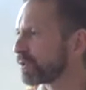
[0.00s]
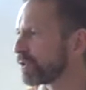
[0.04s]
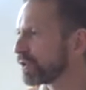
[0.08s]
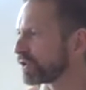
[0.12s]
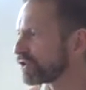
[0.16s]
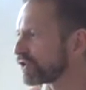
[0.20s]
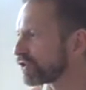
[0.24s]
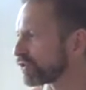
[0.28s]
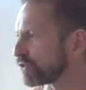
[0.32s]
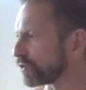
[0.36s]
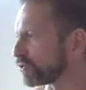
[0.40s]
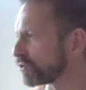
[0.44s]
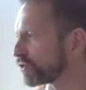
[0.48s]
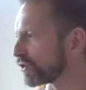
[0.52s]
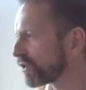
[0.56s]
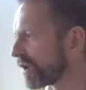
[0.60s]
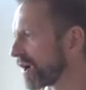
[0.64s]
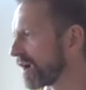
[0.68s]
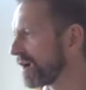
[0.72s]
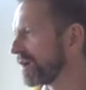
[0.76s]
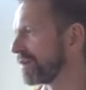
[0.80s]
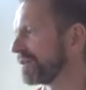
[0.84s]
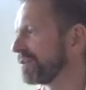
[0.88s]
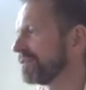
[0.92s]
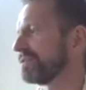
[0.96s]
word
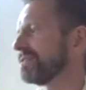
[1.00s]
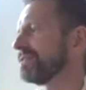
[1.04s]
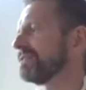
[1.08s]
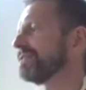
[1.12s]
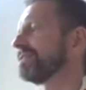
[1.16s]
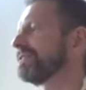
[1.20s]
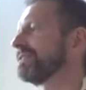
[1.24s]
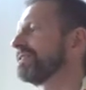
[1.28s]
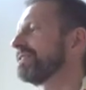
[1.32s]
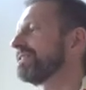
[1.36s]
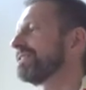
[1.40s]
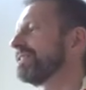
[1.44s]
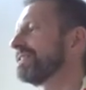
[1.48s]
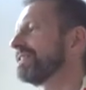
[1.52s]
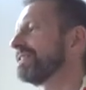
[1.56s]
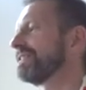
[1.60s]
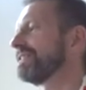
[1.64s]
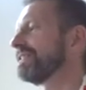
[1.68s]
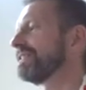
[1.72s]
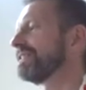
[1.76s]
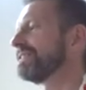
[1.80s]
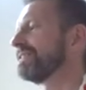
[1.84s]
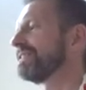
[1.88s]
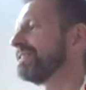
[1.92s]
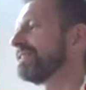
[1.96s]
sutra,
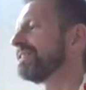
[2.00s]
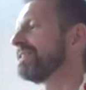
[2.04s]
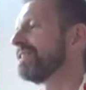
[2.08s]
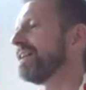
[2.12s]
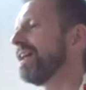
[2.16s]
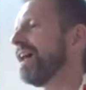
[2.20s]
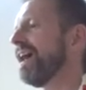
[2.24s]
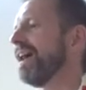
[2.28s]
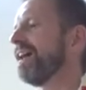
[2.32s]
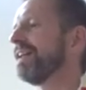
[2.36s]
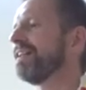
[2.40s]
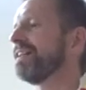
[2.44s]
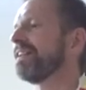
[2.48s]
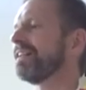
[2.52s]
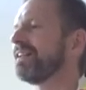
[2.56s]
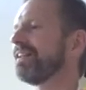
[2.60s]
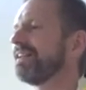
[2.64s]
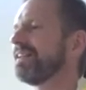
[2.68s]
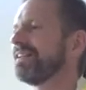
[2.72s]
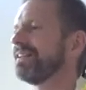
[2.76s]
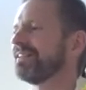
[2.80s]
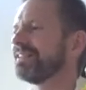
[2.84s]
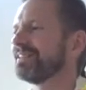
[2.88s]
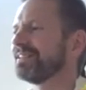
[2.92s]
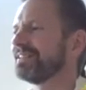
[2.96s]
and
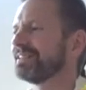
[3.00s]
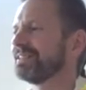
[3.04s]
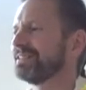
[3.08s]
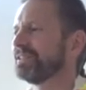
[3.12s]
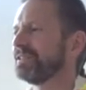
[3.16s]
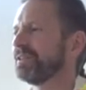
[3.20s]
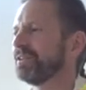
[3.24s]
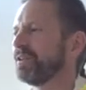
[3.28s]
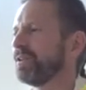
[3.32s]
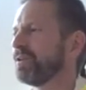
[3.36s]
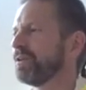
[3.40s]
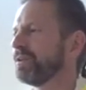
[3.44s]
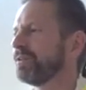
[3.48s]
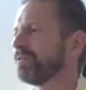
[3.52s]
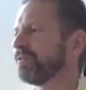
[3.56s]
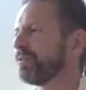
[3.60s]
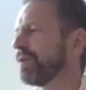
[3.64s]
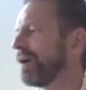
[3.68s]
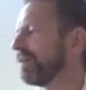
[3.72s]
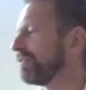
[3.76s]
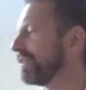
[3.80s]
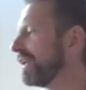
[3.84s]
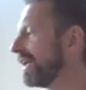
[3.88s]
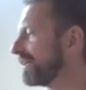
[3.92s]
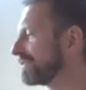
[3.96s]
if you
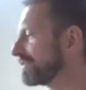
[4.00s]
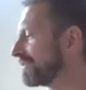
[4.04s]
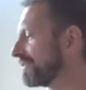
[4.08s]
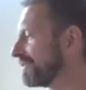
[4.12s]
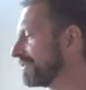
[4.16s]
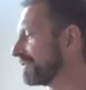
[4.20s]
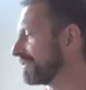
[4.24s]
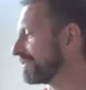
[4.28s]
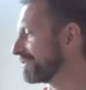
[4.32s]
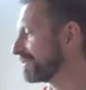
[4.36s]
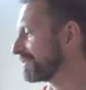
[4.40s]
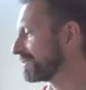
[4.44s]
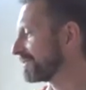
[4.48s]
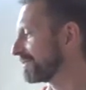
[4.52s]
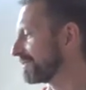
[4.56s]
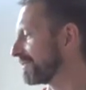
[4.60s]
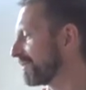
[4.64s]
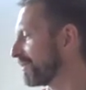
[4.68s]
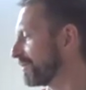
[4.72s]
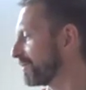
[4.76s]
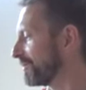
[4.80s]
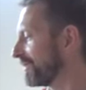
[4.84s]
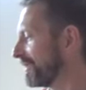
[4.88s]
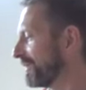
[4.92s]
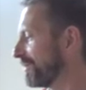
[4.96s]
have an accident,
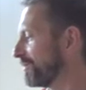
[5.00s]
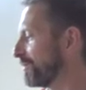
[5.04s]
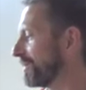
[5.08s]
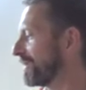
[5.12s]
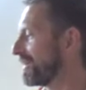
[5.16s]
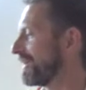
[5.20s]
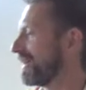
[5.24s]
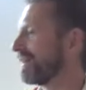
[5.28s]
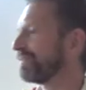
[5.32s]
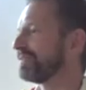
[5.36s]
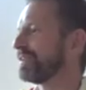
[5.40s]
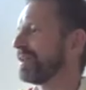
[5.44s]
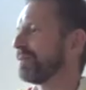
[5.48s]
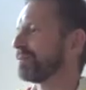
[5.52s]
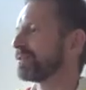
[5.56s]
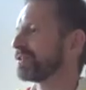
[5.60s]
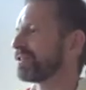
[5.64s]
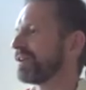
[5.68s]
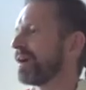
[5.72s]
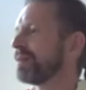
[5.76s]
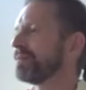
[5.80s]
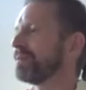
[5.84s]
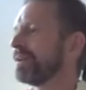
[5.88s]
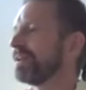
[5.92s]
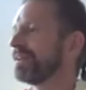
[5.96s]
here we can have
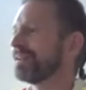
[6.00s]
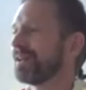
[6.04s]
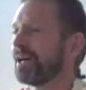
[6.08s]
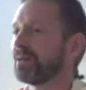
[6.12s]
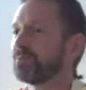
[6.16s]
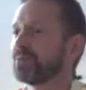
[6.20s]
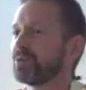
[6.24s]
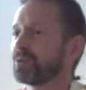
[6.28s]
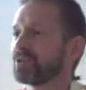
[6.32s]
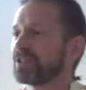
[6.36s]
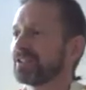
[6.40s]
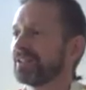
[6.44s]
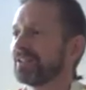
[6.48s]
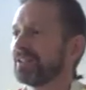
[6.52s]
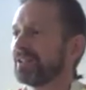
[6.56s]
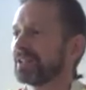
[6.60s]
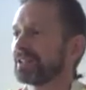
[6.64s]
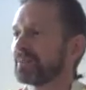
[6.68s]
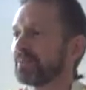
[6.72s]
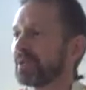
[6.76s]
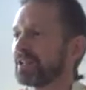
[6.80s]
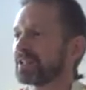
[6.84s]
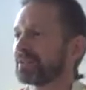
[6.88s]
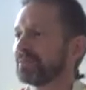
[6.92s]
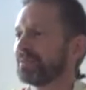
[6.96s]
demonstration. I bought a
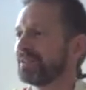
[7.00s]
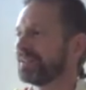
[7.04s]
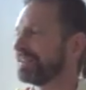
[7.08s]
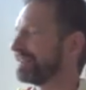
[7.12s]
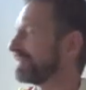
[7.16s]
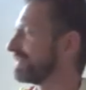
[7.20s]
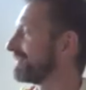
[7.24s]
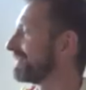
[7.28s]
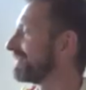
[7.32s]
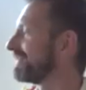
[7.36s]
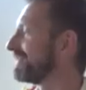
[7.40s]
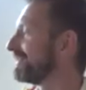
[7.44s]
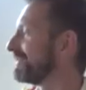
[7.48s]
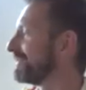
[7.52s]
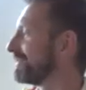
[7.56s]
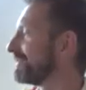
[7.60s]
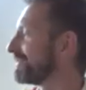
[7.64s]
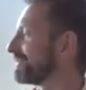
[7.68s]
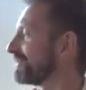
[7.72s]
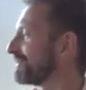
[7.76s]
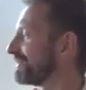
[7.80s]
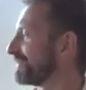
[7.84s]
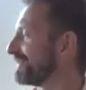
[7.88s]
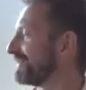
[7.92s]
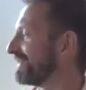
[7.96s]
specimen.
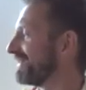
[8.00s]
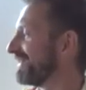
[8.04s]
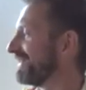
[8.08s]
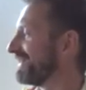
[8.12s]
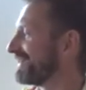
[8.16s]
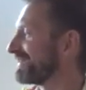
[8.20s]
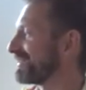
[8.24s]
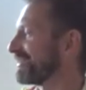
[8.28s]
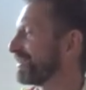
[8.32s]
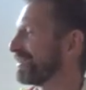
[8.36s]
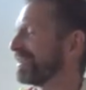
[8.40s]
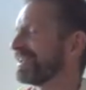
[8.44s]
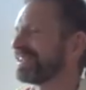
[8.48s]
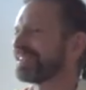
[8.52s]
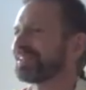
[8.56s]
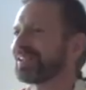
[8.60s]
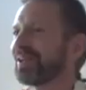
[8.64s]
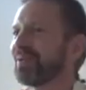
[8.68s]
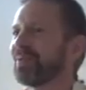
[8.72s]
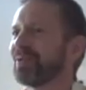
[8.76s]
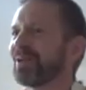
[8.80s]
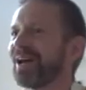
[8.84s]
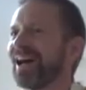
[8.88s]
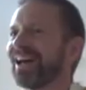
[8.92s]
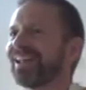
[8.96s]
Here
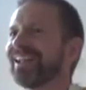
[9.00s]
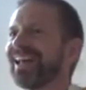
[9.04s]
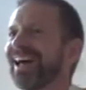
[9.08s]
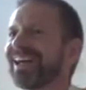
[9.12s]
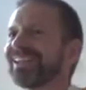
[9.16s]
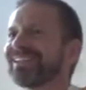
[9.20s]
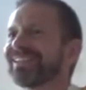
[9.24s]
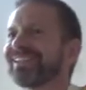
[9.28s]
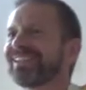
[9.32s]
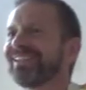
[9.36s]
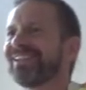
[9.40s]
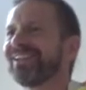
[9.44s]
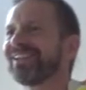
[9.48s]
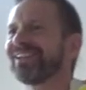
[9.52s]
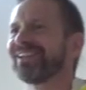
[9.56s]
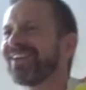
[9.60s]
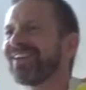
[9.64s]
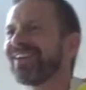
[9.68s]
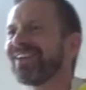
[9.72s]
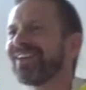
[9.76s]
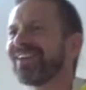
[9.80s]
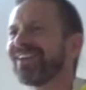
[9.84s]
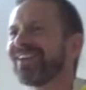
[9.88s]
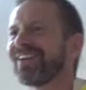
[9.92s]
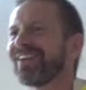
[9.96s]
somewhere had an
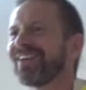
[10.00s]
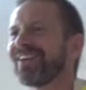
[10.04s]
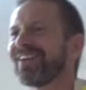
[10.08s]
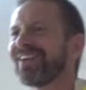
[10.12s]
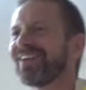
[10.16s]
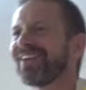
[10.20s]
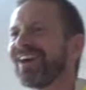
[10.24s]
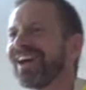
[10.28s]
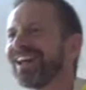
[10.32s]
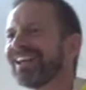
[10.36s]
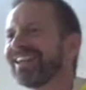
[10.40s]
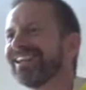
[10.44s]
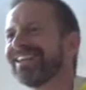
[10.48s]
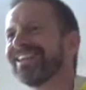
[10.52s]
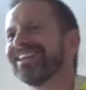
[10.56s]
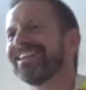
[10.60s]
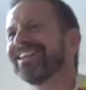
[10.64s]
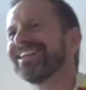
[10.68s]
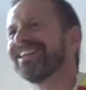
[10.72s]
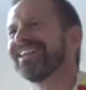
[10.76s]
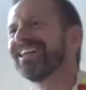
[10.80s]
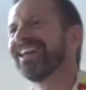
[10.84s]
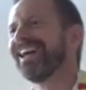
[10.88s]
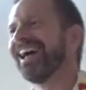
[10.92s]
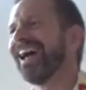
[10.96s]
accident, right?
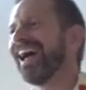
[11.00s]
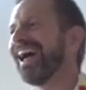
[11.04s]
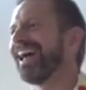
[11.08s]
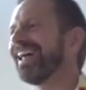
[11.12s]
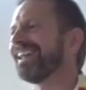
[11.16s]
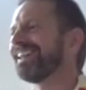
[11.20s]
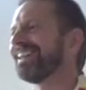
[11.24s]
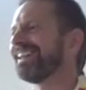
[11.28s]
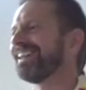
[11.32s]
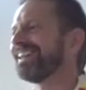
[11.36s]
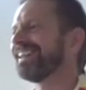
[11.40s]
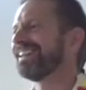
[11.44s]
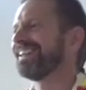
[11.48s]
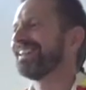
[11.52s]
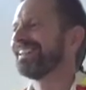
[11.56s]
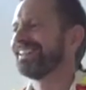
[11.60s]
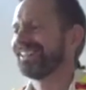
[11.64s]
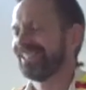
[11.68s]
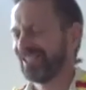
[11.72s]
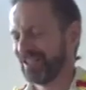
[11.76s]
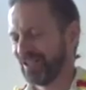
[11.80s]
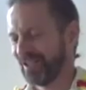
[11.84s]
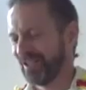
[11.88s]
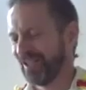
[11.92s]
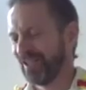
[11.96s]

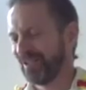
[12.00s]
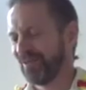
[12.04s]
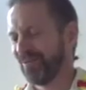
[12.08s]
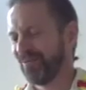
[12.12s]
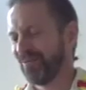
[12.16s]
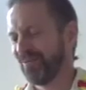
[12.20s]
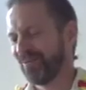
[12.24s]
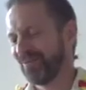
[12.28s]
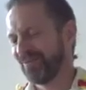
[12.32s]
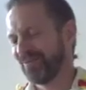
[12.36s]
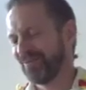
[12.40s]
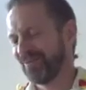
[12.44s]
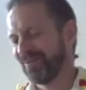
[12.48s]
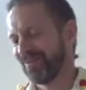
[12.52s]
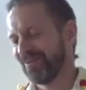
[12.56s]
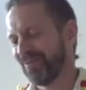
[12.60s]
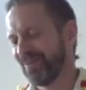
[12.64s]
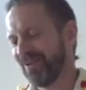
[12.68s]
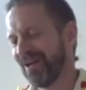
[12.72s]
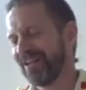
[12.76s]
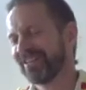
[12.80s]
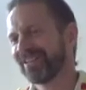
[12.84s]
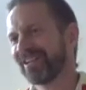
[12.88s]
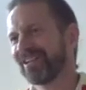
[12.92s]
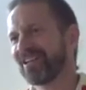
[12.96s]
And
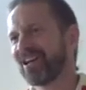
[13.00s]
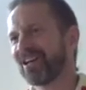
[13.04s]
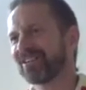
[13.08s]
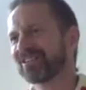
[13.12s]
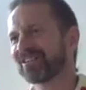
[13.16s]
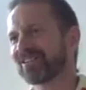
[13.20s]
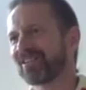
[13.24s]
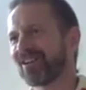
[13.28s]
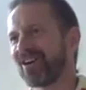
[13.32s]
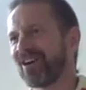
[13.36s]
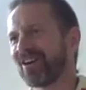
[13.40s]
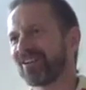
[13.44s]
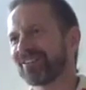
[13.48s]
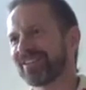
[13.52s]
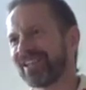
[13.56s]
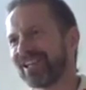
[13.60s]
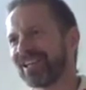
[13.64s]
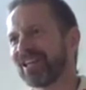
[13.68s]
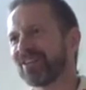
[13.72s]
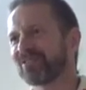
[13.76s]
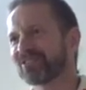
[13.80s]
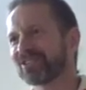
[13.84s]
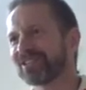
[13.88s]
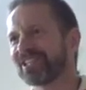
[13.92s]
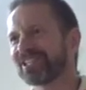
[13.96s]
where the cuts are, they
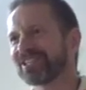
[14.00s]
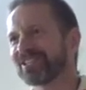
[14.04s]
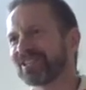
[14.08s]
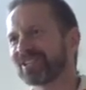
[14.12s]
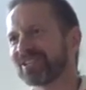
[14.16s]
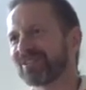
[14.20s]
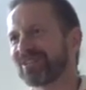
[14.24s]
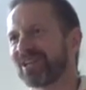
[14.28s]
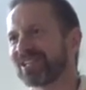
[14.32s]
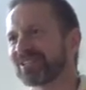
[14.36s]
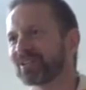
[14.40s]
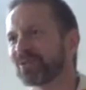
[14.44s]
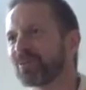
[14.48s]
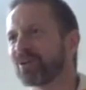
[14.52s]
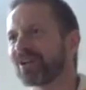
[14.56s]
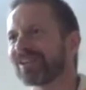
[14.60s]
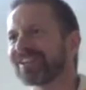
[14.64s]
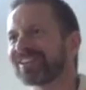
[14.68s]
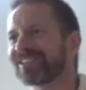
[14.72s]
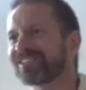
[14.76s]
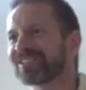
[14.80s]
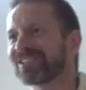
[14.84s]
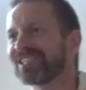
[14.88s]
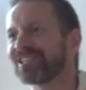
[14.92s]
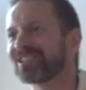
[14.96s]
give stitches, right? So what are
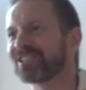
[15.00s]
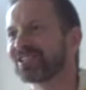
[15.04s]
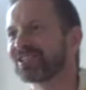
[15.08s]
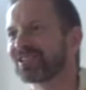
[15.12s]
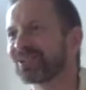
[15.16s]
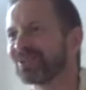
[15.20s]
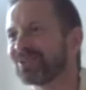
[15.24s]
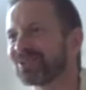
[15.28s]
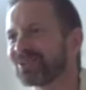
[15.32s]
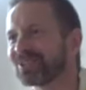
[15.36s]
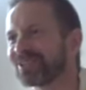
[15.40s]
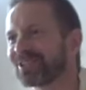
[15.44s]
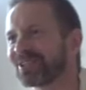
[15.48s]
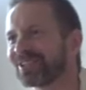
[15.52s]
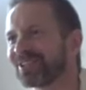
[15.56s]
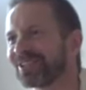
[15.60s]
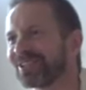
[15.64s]
the stitches called?